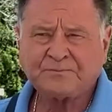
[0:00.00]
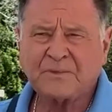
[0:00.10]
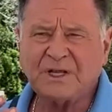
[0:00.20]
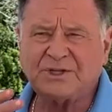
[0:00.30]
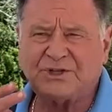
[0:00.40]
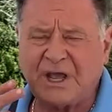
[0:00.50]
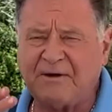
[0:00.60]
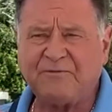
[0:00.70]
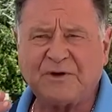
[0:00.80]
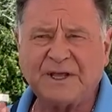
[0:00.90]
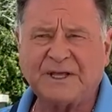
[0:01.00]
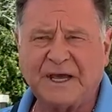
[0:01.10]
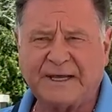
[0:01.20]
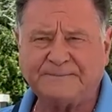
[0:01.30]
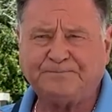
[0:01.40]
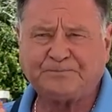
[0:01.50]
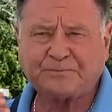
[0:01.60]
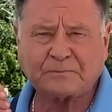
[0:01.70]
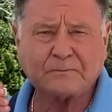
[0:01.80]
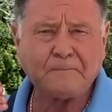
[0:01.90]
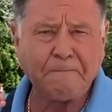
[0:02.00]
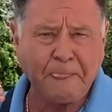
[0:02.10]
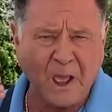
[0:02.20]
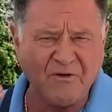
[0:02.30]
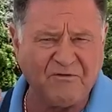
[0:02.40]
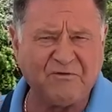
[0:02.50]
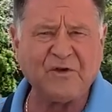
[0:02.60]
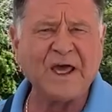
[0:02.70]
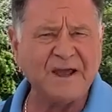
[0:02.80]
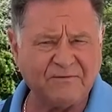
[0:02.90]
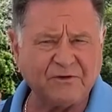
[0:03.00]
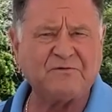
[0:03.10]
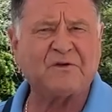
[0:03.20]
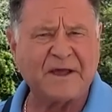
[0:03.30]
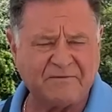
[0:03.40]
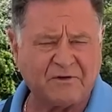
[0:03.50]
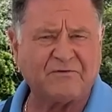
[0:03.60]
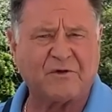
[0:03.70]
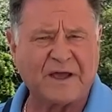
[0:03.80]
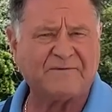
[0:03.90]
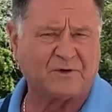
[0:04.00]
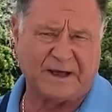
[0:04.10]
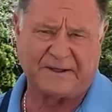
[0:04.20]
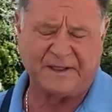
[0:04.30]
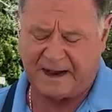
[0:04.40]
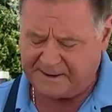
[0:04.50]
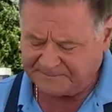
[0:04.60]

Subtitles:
You definitely get flavor out of that.